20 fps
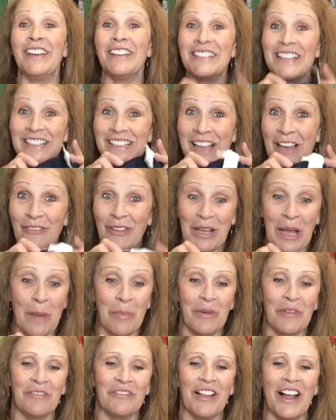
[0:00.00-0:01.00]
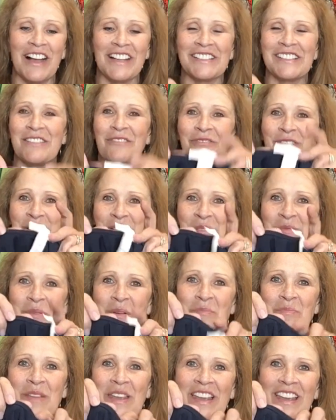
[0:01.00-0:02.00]
it does have a couple flaws. The first
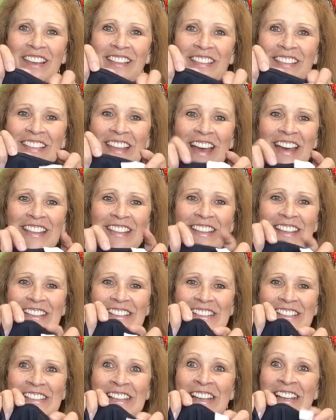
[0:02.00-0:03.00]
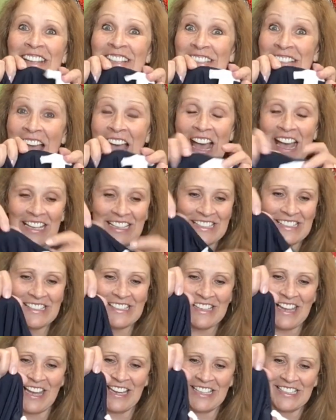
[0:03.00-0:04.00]
one being that this tag is
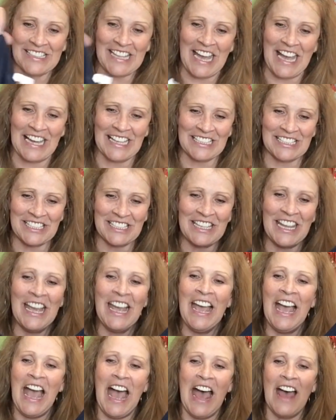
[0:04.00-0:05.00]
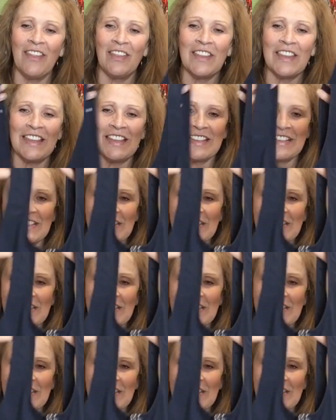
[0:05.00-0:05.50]
not attached. And the